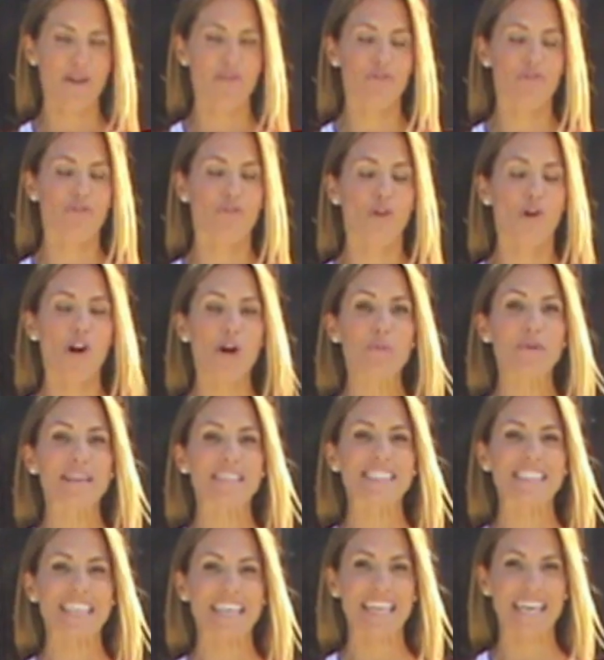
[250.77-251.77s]
And form
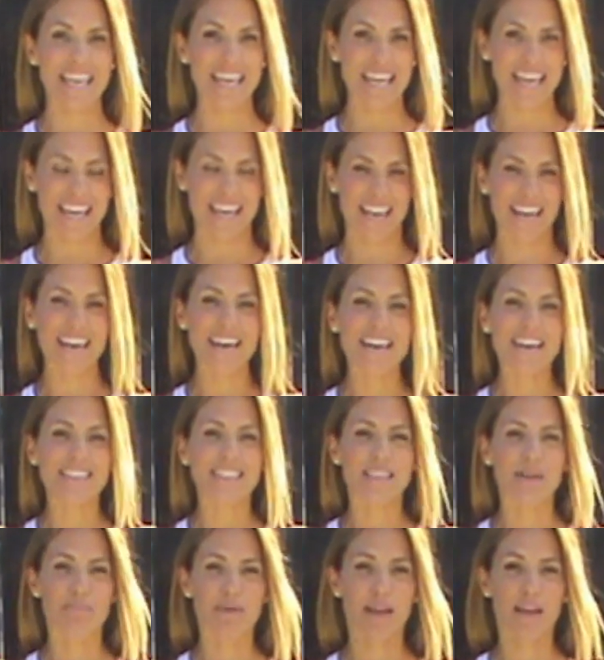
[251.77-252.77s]
is key
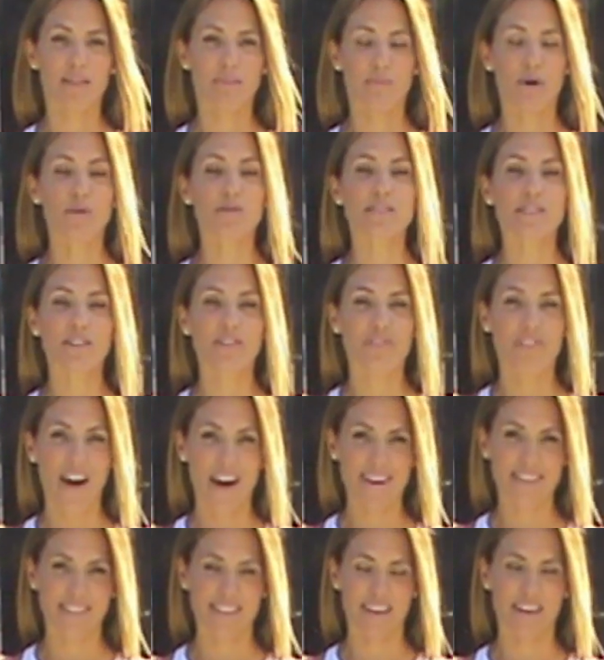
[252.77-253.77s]
to being the most
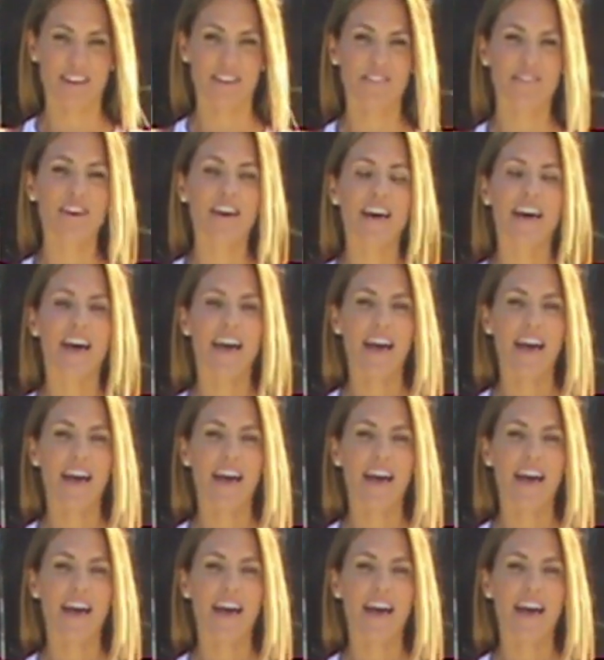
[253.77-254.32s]
effective